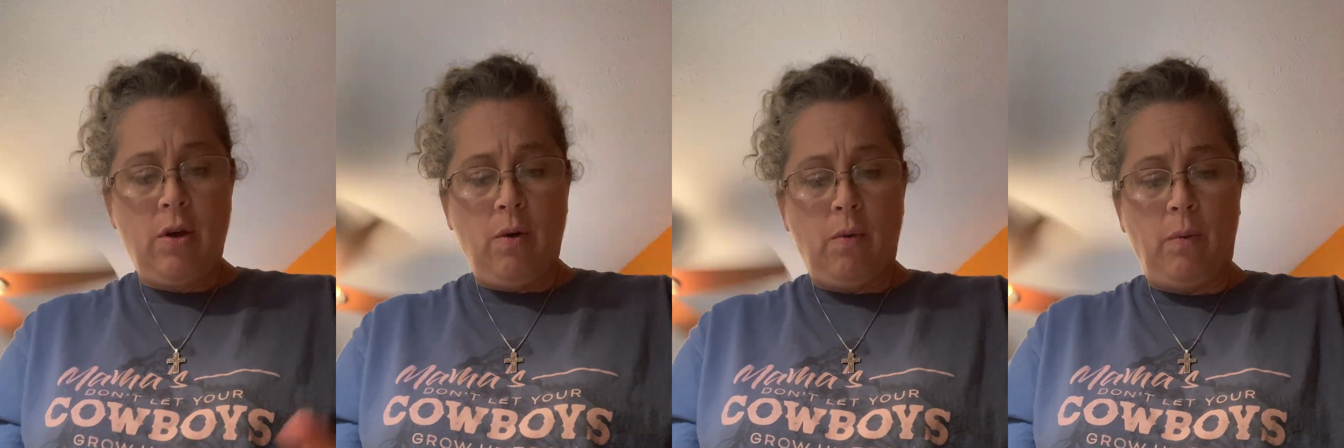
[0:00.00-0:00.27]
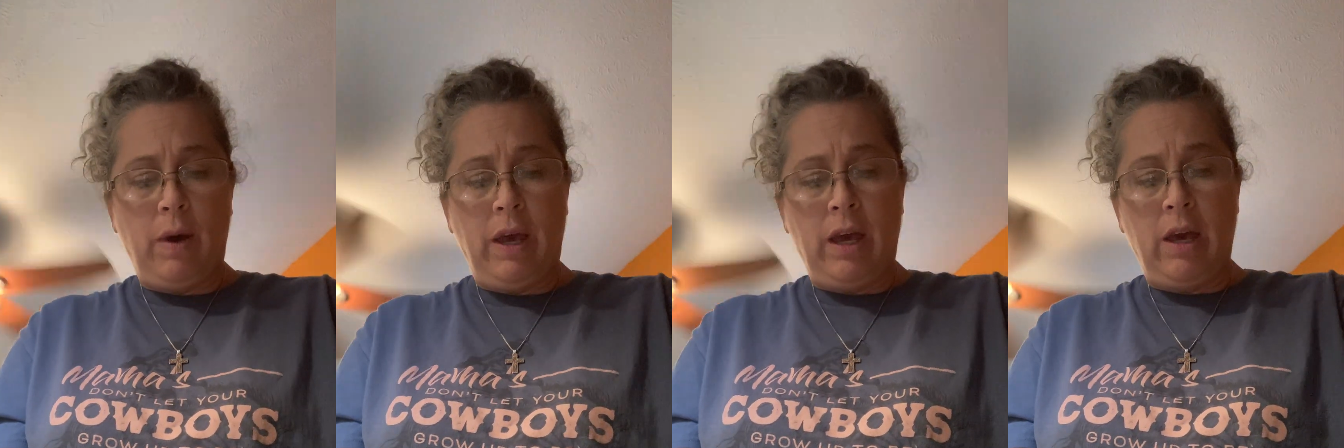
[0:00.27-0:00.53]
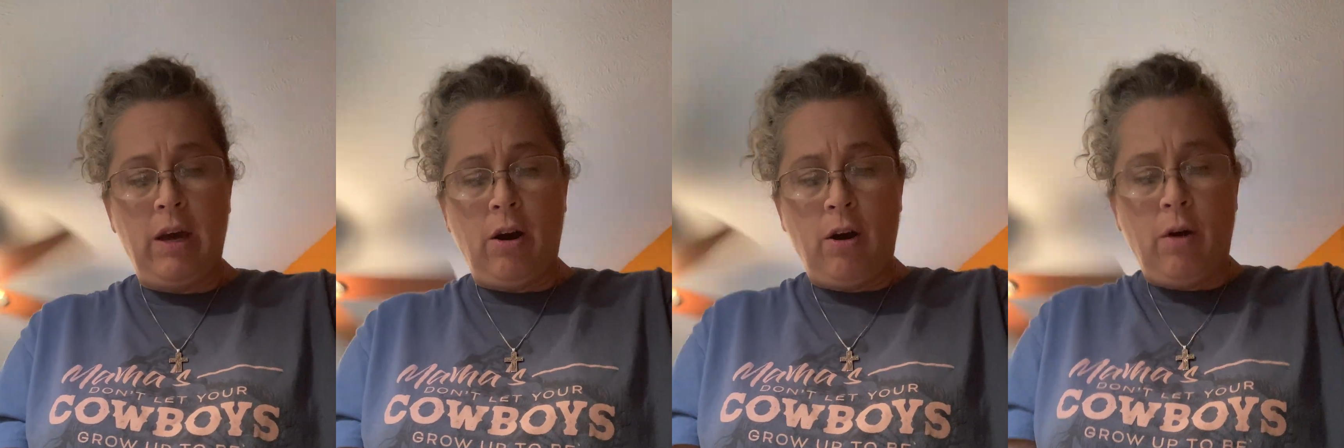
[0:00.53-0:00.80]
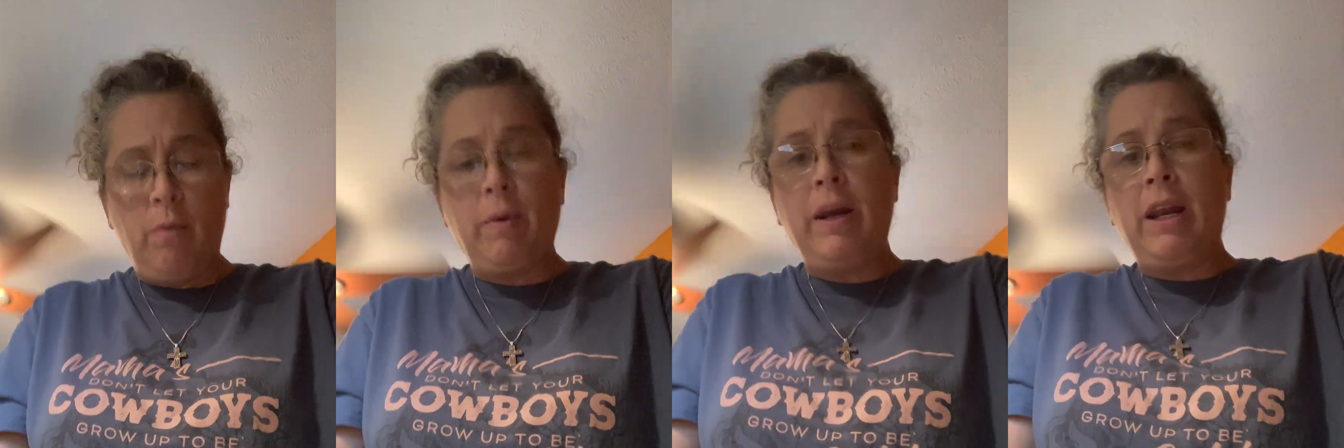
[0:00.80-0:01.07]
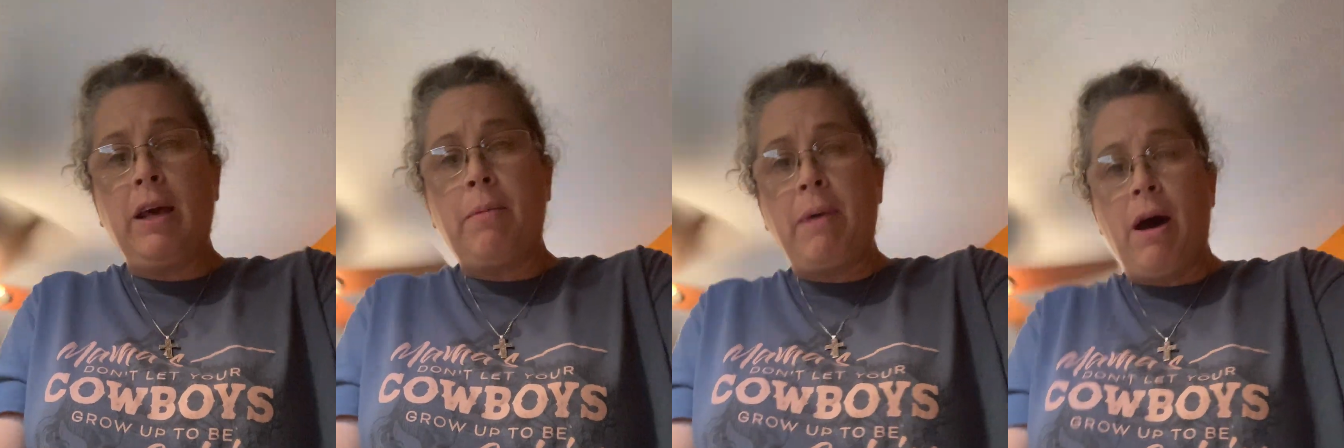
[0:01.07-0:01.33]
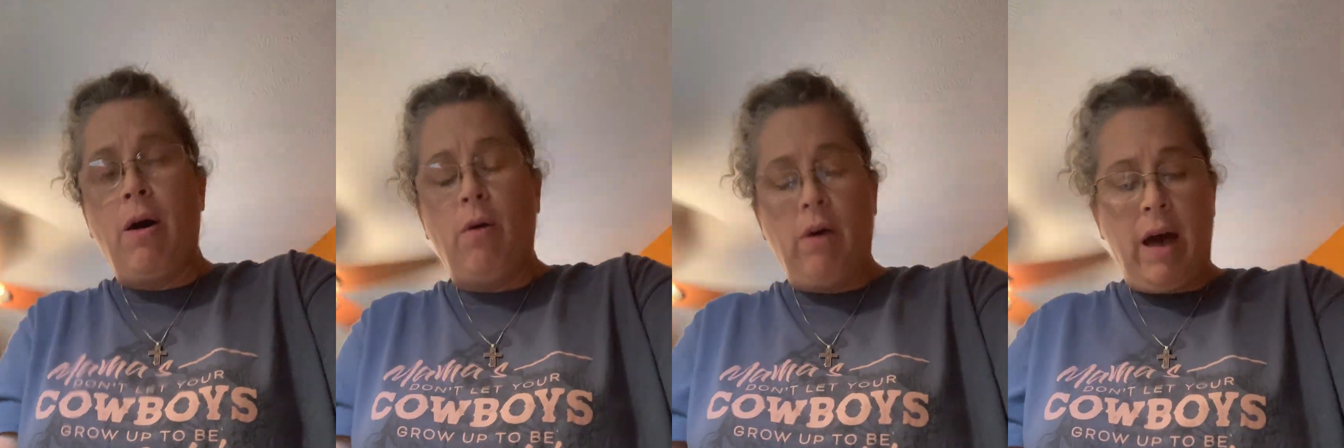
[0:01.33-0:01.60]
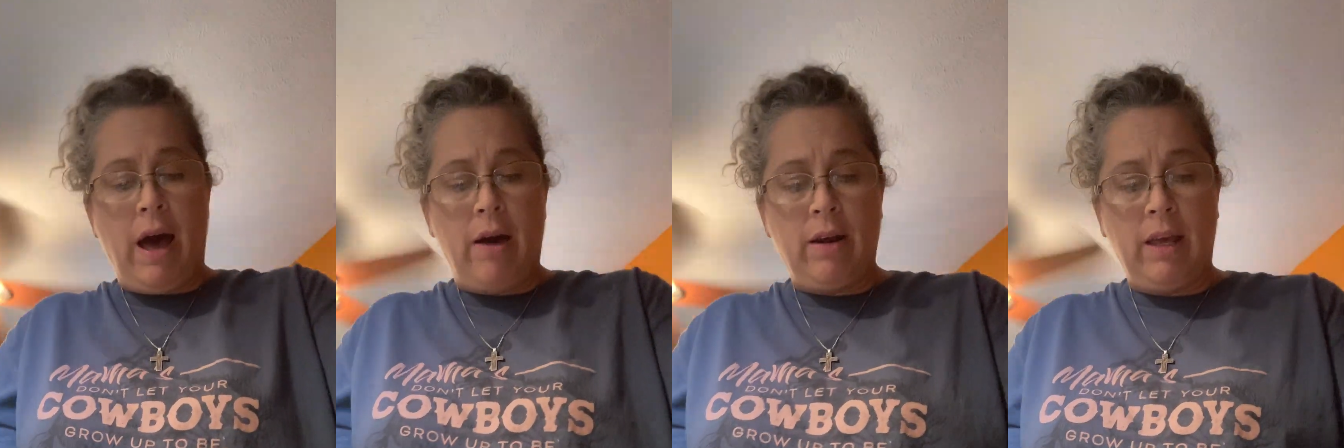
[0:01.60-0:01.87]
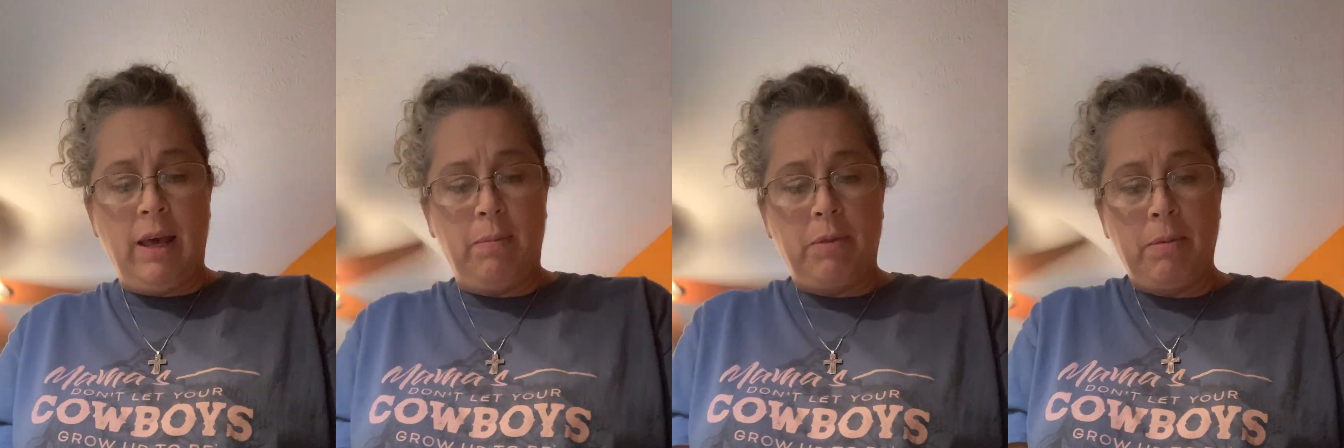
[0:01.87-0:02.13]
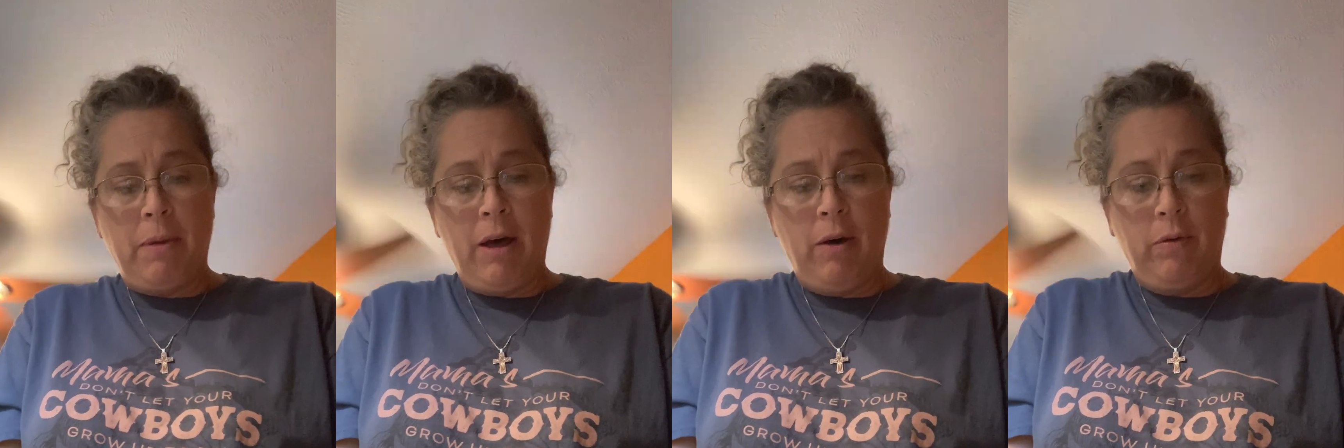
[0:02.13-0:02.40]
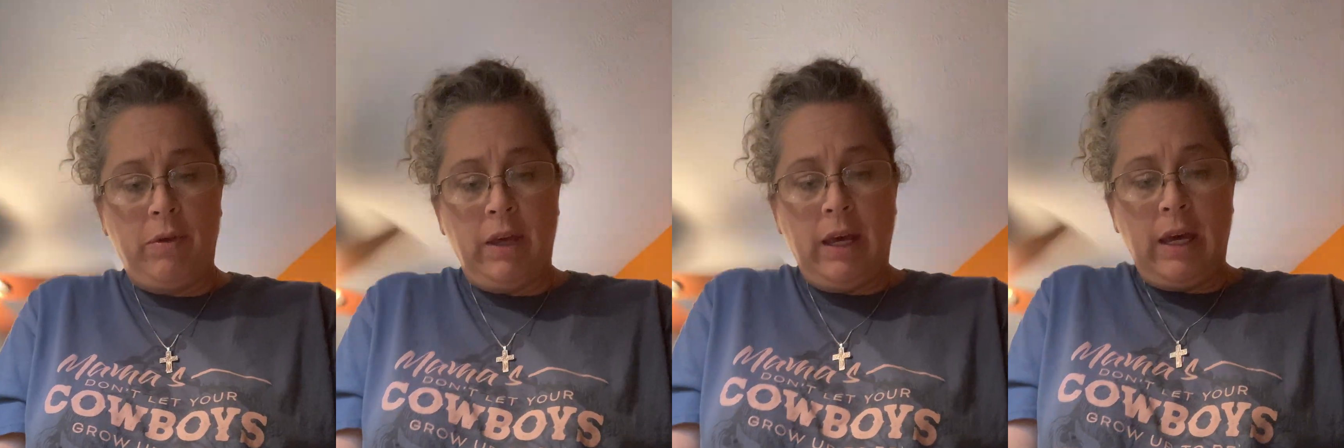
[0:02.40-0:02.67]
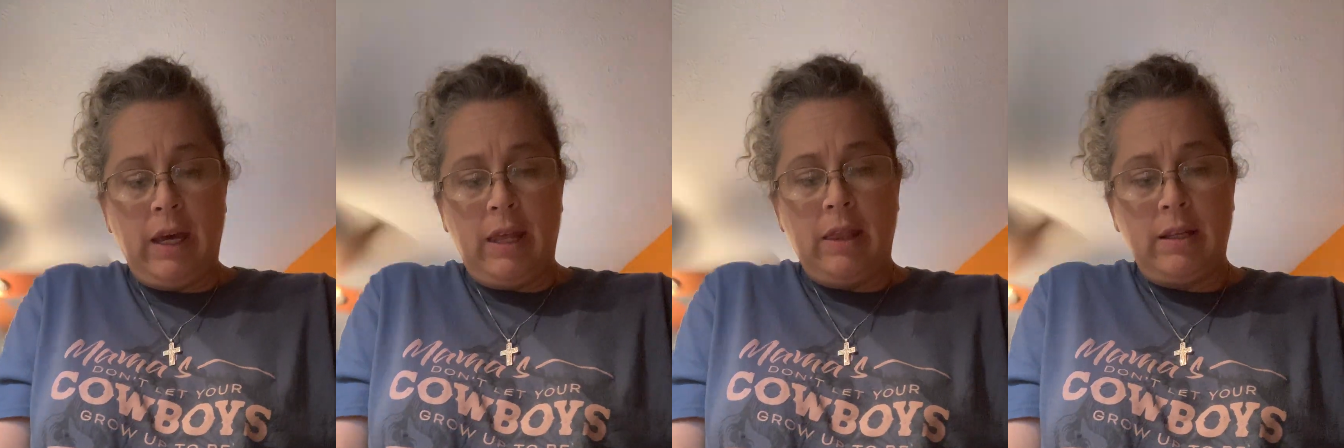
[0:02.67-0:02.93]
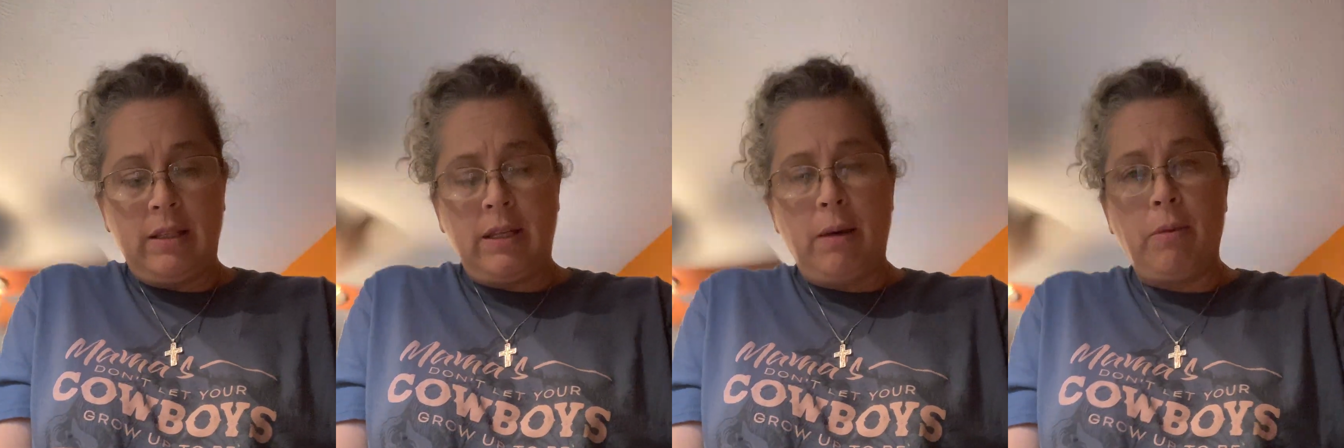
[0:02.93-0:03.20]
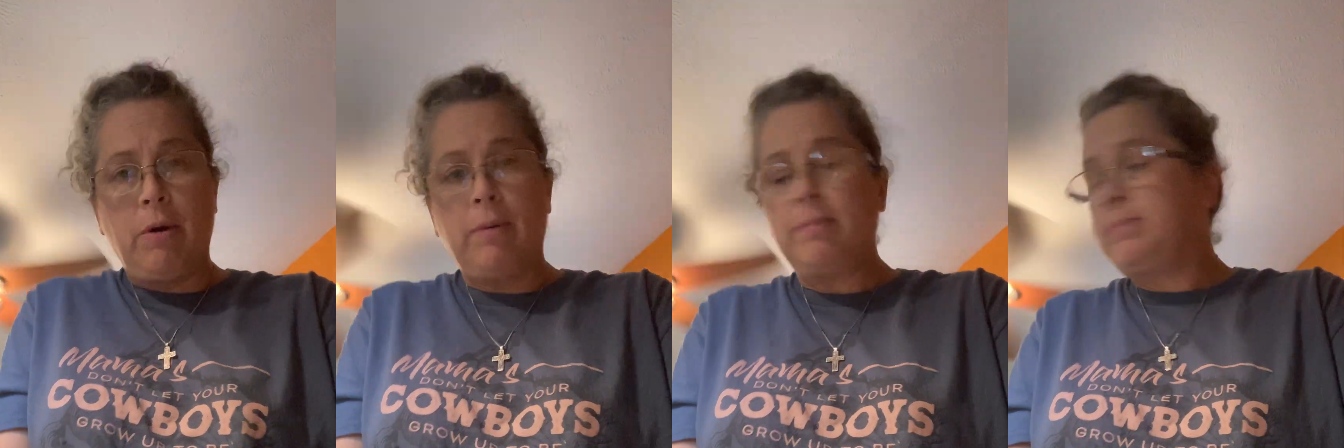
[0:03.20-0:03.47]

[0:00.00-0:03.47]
we are reading about how to keep them healthy in the summer.